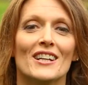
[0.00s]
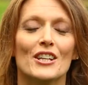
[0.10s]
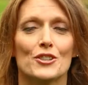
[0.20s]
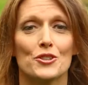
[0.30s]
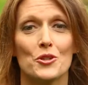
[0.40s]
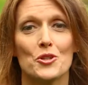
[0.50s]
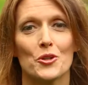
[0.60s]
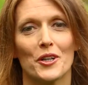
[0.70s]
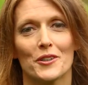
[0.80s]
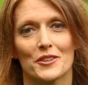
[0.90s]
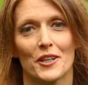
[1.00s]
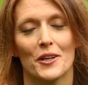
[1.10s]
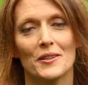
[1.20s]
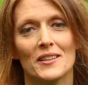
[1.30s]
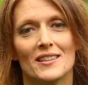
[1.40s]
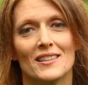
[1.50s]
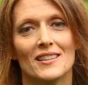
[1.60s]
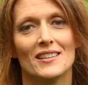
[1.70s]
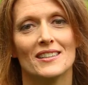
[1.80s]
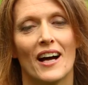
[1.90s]
Just 2 short years ago,
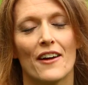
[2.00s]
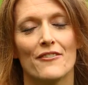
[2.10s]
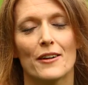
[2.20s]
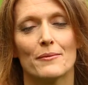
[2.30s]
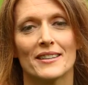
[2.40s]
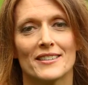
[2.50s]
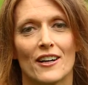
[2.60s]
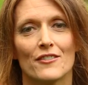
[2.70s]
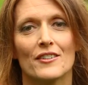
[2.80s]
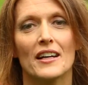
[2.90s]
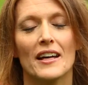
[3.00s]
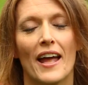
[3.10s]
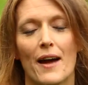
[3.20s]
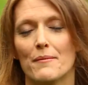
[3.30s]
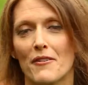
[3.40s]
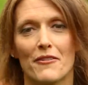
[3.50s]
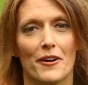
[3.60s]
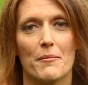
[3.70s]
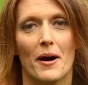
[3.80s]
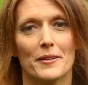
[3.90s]
I found myself at my
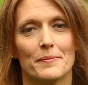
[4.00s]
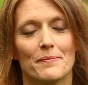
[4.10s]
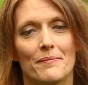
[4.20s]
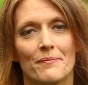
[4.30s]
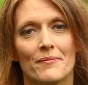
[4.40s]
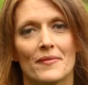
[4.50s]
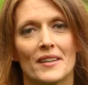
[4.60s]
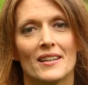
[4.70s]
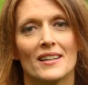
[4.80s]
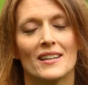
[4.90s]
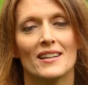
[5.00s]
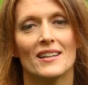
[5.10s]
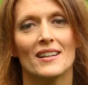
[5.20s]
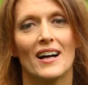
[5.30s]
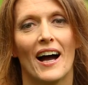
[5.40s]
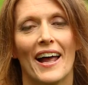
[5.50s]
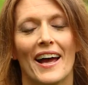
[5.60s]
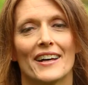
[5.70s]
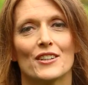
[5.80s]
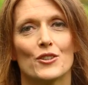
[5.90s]
very bottom. I
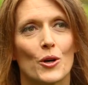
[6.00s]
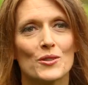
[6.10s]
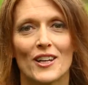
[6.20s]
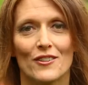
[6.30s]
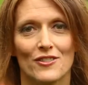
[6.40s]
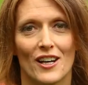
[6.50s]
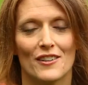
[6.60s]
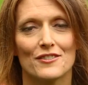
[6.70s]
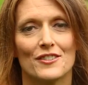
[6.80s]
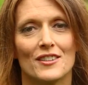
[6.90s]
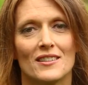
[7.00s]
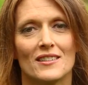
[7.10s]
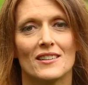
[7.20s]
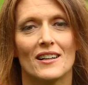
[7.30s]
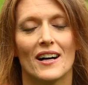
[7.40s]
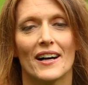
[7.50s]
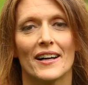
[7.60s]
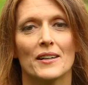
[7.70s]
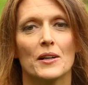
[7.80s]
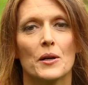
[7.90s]
had no self-love.
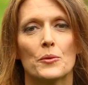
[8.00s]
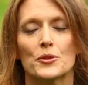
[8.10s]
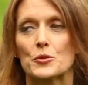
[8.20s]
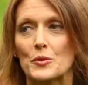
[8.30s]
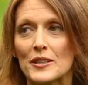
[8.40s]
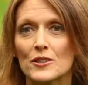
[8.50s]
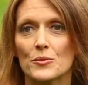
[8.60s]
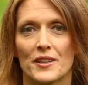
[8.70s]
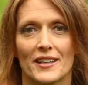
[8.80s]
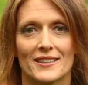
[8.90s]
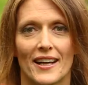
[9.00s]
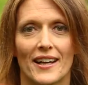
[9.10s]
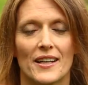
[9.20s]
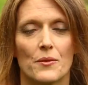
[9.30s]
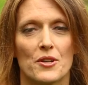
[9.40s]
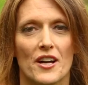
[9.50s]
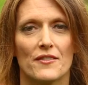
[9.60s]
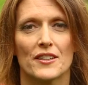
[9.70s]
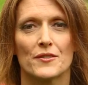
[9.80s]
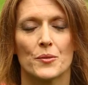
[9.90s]
I was riddled with anxiety, which
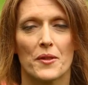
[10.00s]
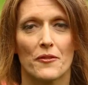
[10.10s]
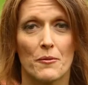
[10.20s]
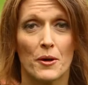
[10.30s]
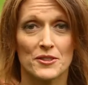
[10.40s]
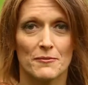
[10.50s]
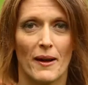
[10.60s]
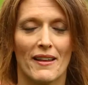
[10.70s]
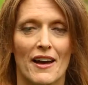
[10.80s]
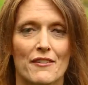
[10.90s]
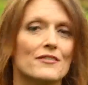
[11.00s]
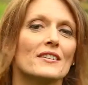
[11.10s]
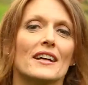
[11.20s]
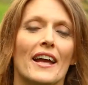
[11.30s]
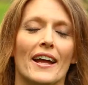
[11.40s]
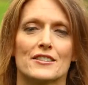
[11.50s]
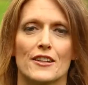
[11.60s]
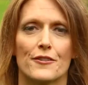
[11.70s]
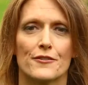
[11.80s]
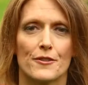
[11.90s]
I've lived with for most of my life, and
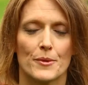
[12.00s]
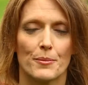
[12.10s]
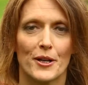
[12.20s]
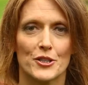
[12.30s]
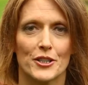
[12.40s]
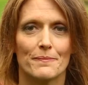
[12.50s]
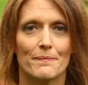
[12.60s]
suffered from depression.